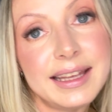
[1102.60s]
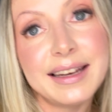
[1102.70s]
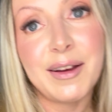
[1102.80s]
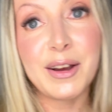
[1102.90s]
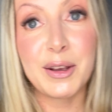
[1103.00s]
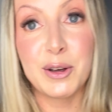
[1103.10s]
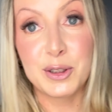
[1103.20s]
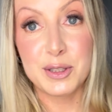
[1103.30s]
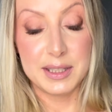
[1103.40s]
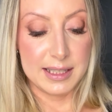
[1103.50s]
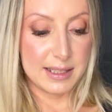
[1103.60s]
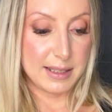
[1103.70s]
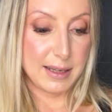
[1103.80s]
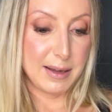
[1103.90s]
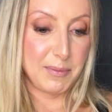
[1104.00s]
then I got this
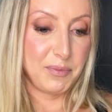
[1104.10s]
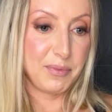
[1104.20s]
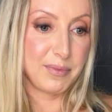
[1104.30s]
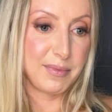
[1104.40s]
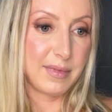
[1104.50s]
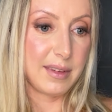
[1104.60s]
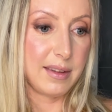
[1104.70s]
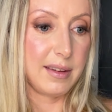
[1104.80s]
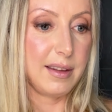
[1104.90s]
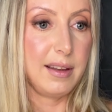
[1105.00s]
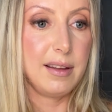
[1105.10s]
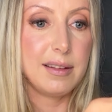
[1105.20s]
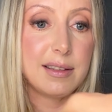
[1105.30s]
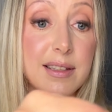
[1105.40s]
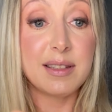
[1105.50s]
um,
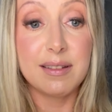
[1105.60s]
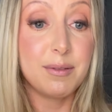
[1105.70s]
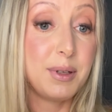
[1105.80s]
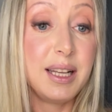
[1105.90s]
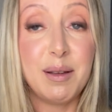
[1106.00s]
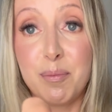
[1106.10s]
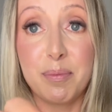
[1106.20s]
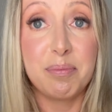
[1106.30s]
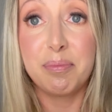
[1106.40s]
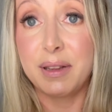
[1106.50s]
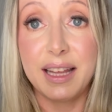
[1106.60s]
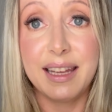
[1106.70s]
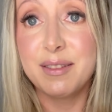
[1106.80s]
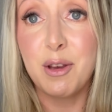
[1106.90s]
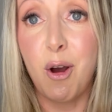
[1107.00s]
just really
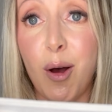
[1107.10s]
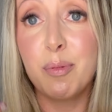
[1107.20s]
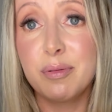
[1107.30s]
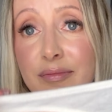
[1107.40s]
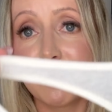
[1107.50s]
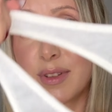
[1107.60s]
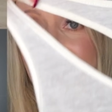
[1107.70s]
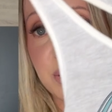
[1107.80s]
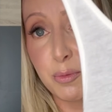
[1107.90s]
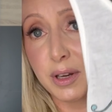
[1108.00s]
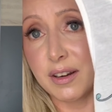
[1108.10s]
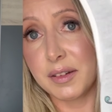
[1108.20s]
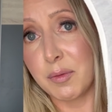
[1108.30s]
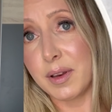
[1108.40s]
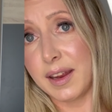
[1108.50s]
plain top just to wear
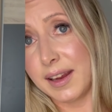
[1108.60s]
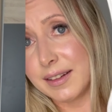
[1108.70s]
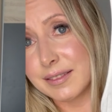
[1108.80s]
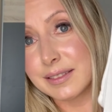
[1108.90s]
every day.